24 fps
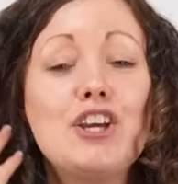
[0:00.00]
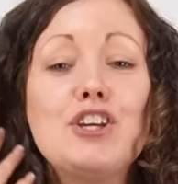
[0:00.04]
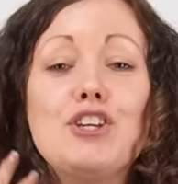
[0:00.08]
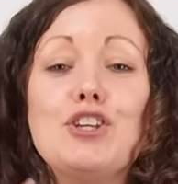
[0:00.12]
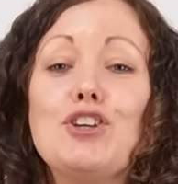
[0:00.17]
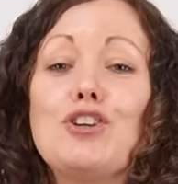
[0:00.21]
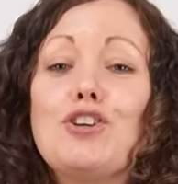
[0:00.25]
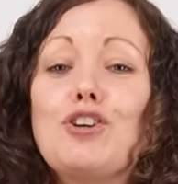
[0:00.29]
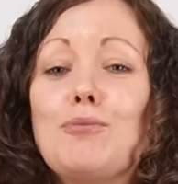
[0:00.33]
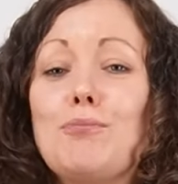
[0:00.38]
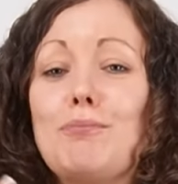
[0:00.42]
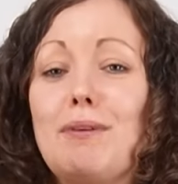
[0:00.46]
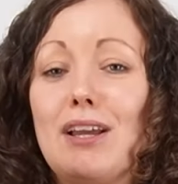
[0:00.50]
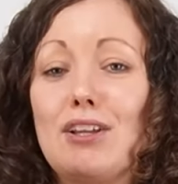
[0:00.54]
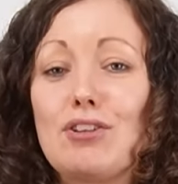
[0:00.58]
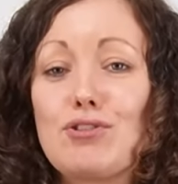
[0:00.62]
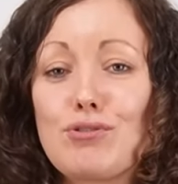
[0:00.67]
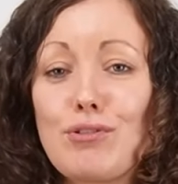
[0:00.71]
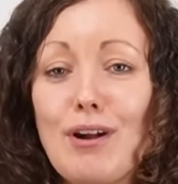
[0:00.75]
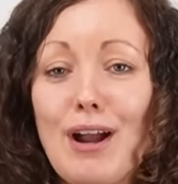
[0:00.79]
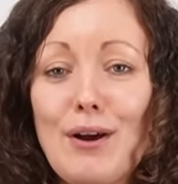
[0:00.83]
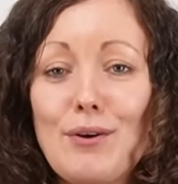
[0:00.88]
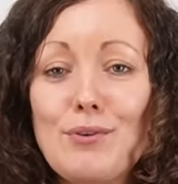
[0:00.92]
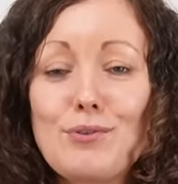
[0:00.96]
You could make
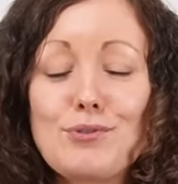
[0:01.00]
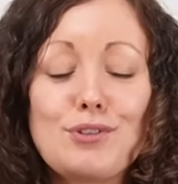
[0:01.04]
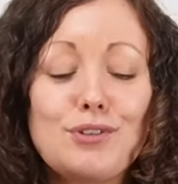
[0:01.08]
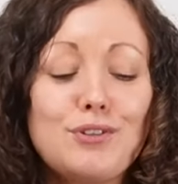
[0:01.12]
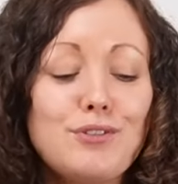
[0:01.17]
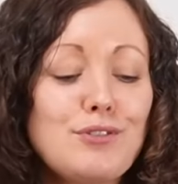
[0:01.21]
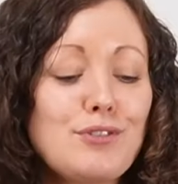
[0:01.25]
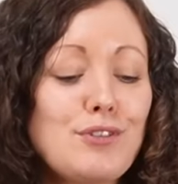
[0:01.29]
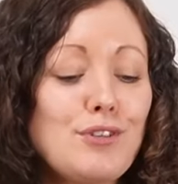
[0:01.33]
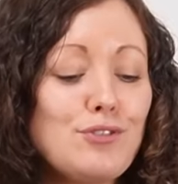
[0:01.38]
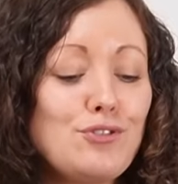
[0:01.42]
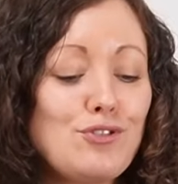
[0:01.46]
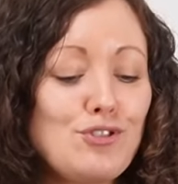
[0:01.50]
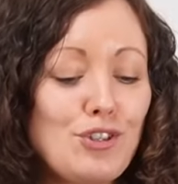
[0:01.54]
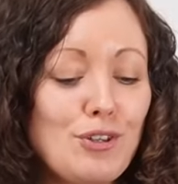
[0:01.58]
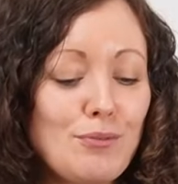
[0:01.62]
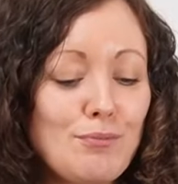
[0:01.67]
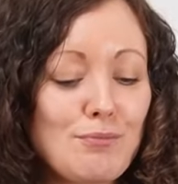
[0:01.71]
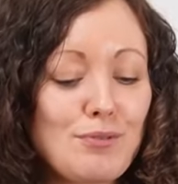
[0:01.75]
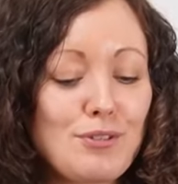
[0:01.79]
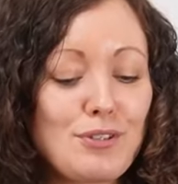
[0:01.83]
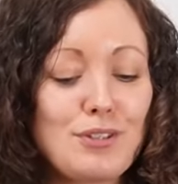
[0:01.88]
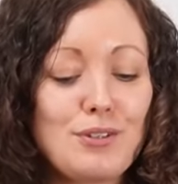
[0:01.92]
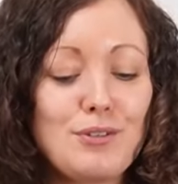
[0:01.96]
trousers,
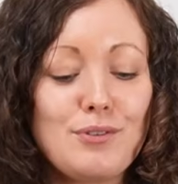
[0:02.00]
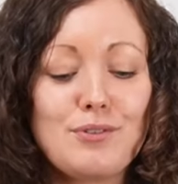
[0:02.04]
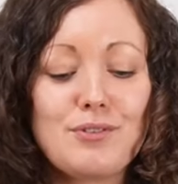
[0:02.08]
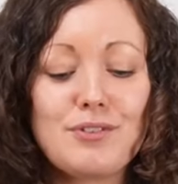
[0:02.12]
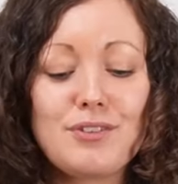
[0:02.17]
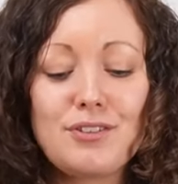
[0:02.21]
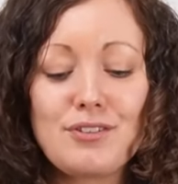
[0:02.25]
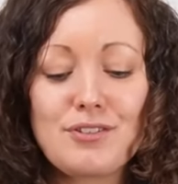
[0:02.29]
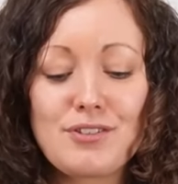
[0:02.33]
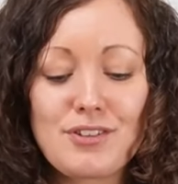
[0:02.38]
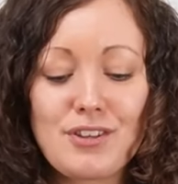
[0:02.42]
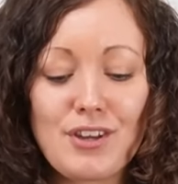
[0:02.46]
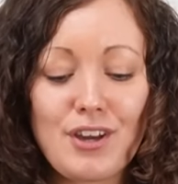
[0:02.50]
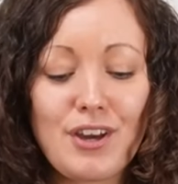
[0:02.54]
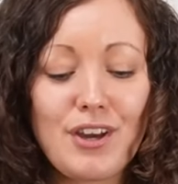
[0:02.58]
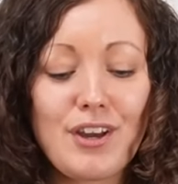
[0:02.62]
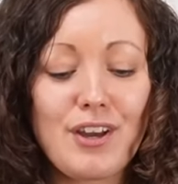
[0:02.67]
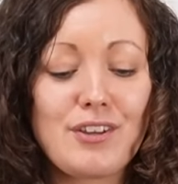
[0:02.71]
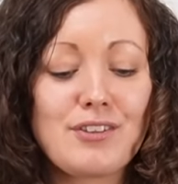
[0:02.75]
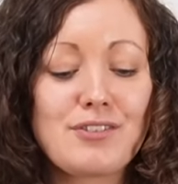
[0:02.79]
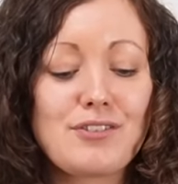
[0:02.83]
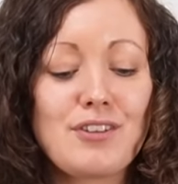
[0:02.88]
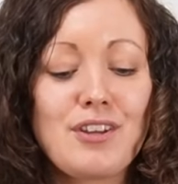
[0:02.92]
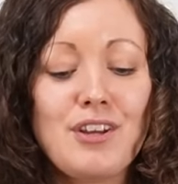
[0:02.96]
jumpsuits,
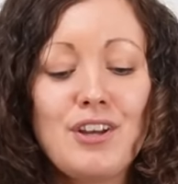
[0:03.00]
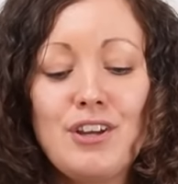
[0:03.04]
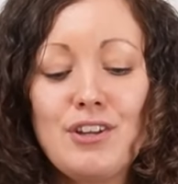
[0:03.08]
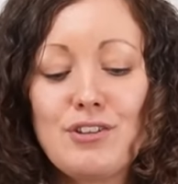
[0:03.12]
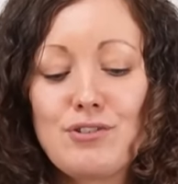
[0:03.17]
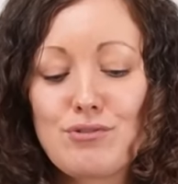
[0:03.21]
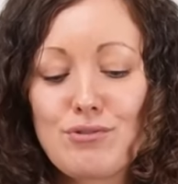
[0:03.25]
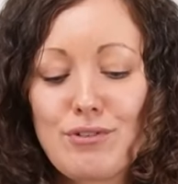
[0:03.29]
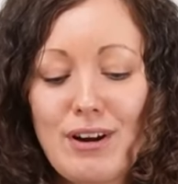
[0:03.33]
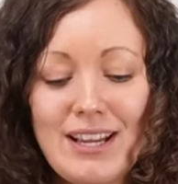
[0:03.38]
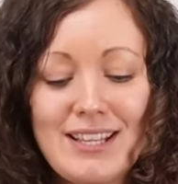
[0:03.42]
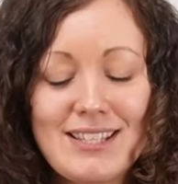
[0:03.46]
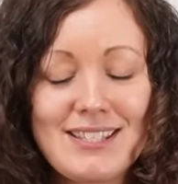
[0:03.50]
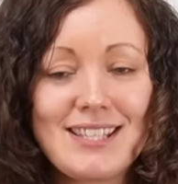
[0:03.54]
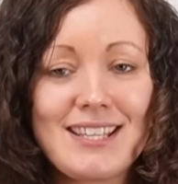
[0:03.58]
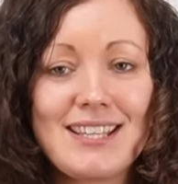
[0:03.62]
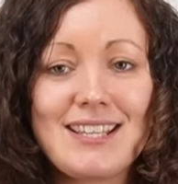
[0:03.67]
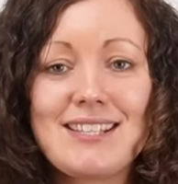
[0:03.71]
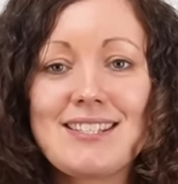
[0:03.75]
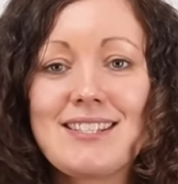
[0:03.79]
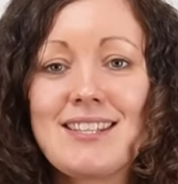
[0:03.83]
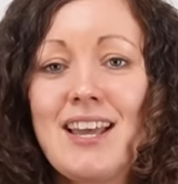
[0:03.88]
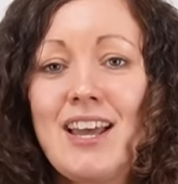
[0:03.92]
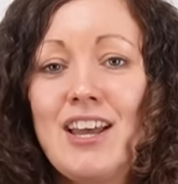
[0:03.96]
skirts,
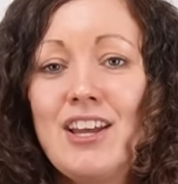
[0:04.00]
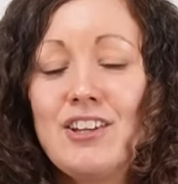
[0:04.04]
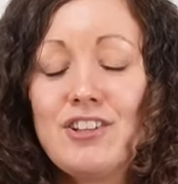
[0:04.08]
dresses,